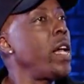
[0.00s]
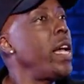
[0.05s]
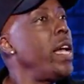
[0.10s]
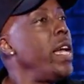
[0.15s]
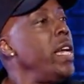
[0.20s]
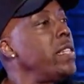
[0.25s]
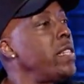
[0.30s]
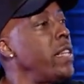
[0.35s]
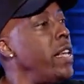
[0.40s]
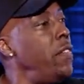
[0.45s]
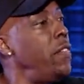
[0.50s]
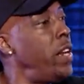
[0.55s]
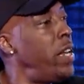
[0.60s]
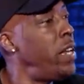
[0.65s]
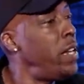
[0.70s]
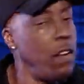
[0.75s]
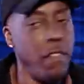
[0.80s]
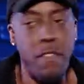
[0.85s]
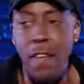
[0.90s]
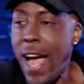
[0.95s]
He's living in
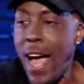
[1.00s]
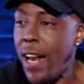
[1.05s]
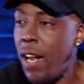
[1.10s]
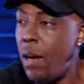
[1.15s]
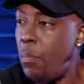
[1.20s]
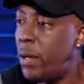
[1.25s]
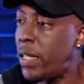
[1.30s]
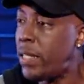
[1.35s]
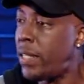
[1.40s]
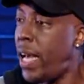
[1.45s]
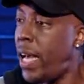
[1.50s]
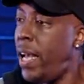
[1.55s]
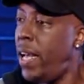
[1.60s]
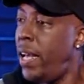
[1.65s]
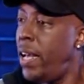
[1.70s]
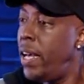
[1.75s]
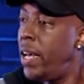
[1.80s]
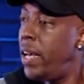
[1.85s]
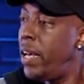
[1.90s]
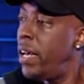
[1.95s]
Nevada, but they
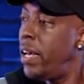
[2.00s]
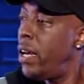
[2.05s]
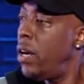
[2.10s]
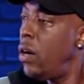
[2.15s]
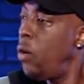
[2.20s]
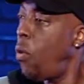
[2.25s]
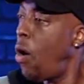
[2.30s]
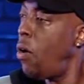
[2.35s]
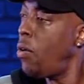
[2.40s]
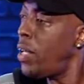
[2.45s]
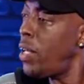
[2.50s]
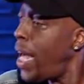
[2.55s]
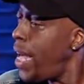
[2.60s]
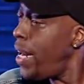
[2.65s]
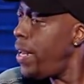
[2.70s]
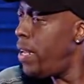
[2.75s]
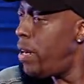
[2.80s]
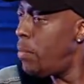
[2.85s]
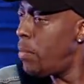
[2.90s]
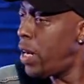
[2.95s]
won't let
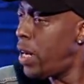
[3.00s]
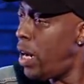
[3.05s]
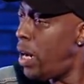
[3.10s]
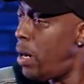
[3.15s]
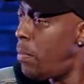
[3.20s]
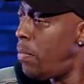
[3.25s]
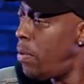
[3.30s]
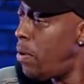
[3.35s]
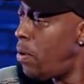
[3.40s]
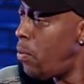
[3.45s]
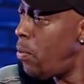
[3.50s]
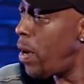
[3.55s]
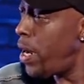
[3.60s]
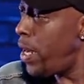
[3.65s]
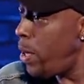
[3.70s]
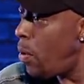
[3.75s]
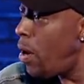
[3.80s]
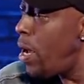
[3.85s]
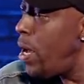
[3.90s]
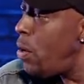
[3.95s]
him come where he
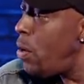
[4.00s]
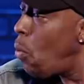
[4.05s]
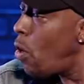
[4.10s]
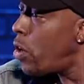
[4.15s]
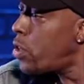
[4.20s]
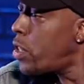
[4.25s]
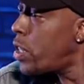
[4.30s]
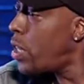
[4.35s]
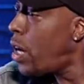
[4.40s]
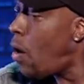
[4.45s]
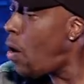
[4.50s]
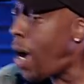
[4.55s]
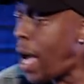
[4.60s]
wants to go.